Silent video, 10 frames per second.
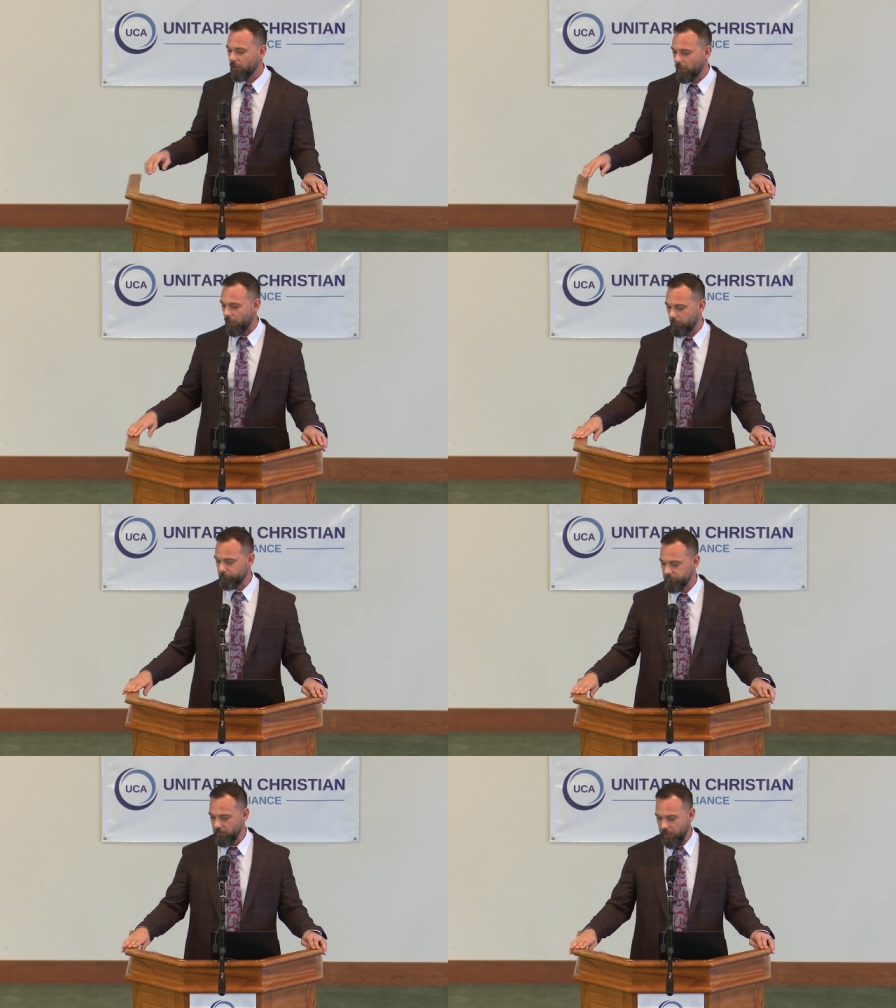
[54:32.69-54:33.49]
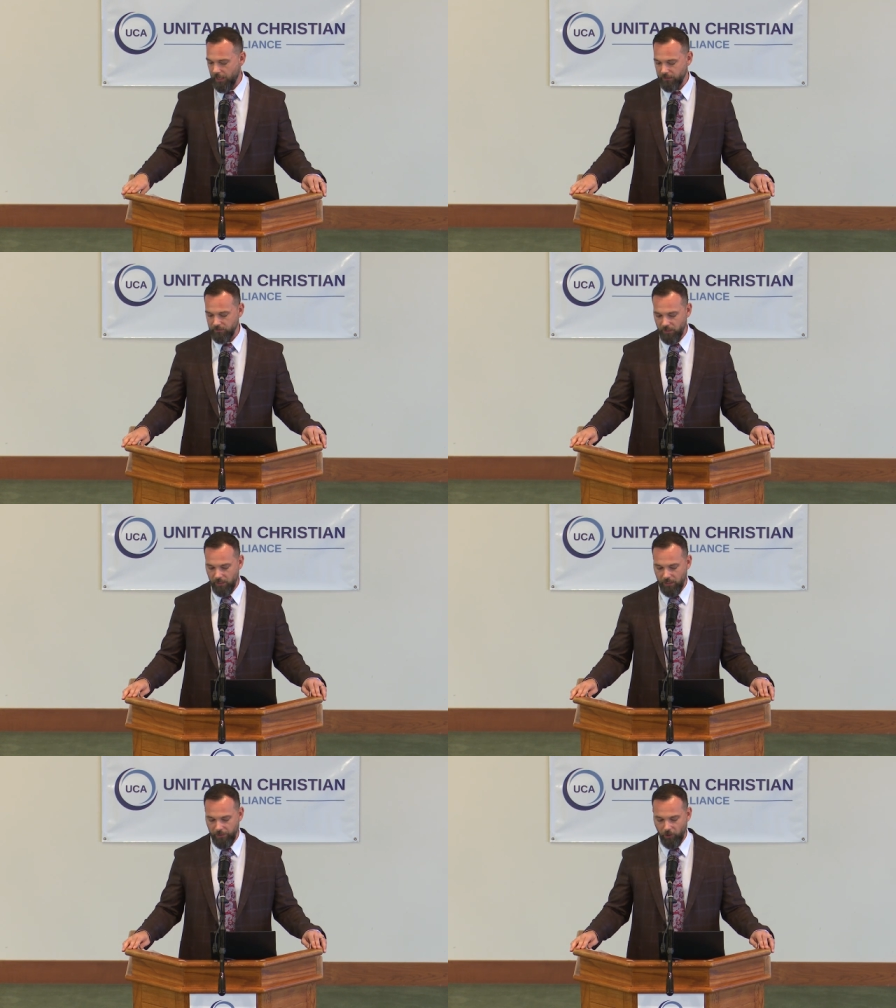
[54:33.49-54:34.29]
Um, and
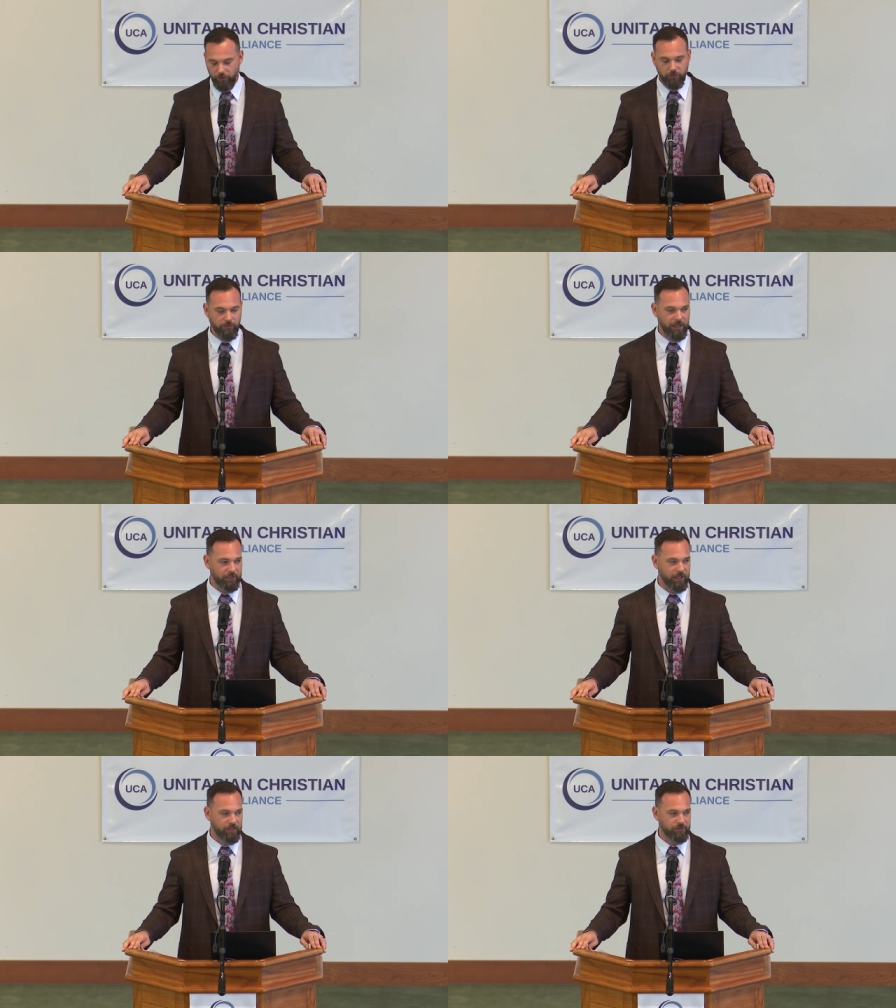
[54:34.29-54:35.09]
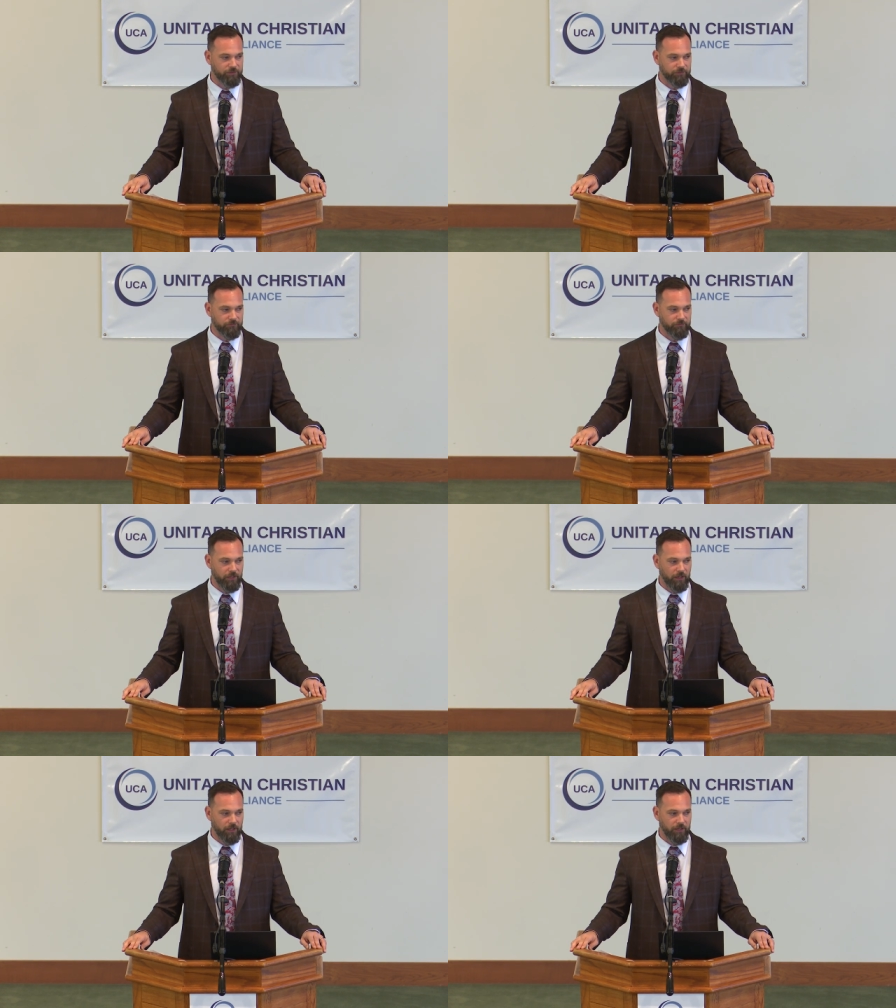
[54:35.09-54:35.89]
uh, I argue that case
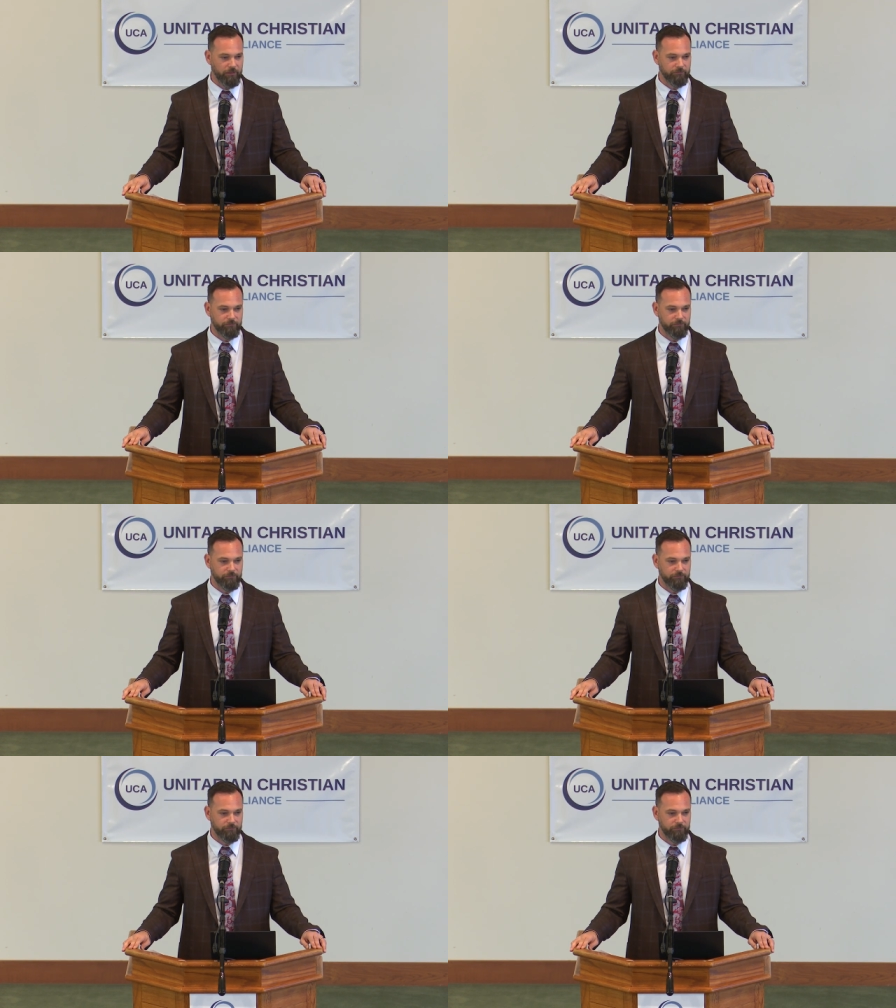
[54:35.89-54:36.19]
uh,